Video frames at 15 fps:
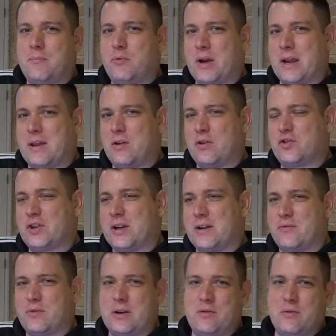bring your
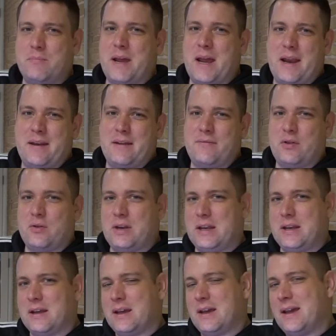children to bed if you
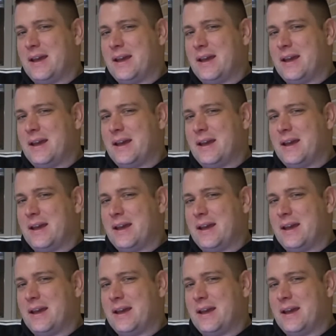need,